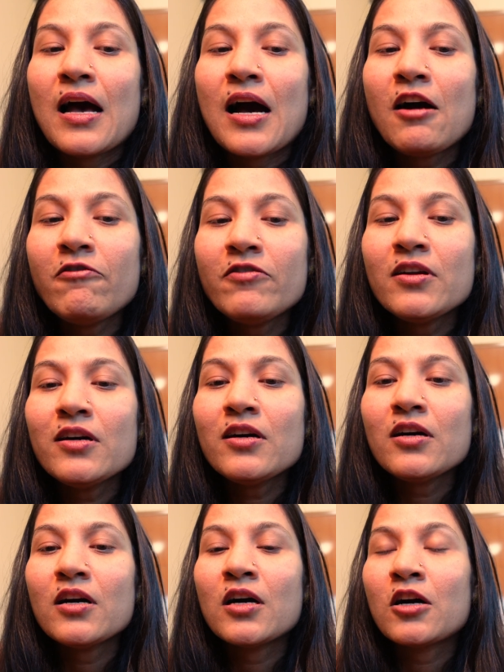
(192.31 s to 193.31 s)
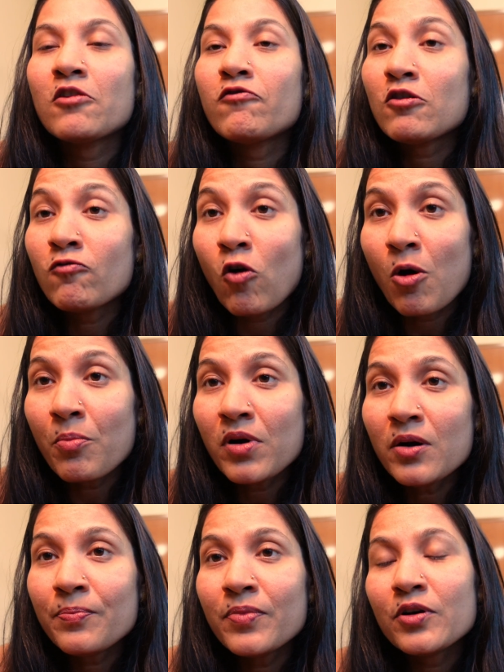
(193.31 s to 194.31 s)
After for
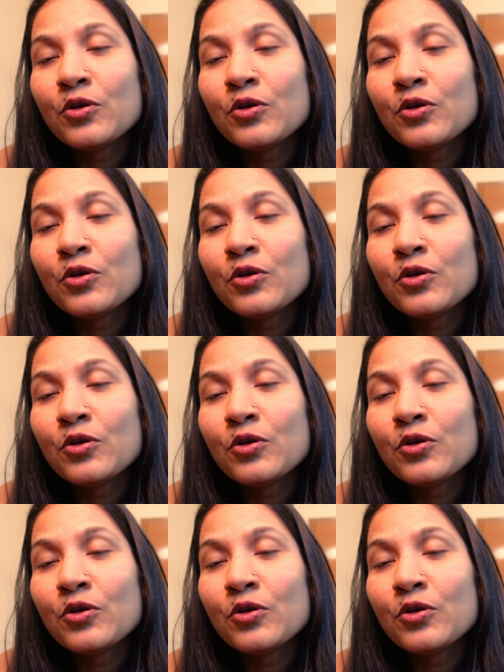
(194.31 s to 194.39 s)
warm-up,